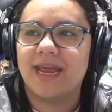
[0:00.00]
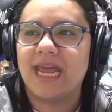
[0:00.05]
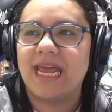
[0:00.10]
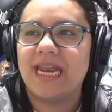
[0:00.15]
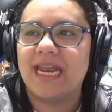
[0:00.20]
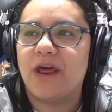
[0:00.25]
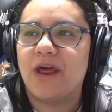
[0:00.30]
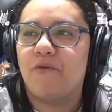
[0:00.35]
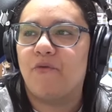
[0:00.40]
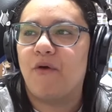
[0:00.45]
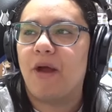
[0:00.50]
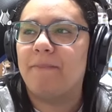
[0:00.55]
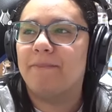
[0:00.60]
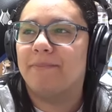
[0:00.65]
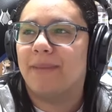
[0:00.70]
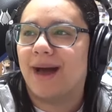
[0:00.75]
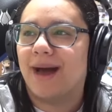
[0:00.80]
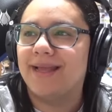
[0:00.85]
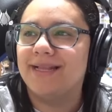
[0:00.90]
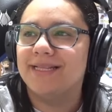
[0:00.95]
And it
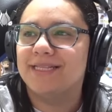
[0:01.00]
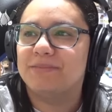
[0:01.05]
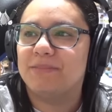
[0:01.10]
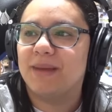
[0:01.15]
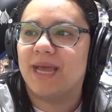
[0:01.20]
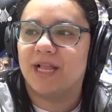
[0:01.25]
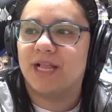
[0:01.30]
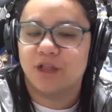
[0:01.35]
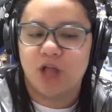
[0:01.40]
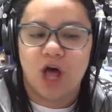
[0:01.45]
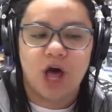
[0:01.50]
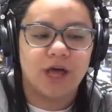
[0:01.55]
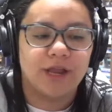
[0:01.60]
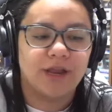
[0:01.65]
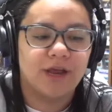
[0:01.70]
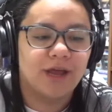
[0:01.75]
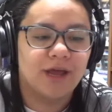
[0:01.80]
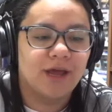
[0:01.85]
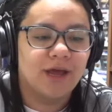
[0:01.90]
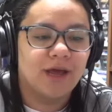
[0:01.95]
reminds me a
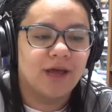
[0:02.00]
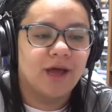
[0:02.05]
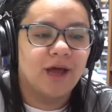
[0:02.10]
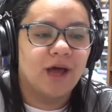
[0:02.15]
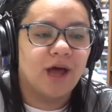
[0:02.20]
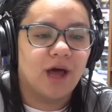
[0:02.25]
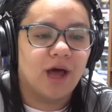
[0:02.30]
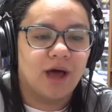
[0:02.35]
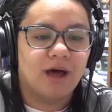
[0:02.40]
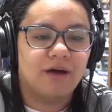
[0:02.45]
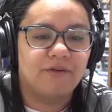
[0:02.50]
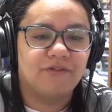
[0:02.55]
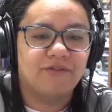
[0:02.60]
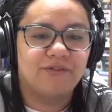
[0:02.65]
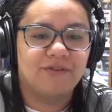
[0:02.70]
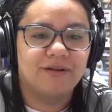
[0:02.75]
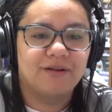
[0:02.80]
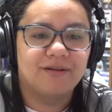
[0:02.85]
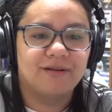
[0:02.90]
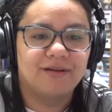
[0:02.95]
lot of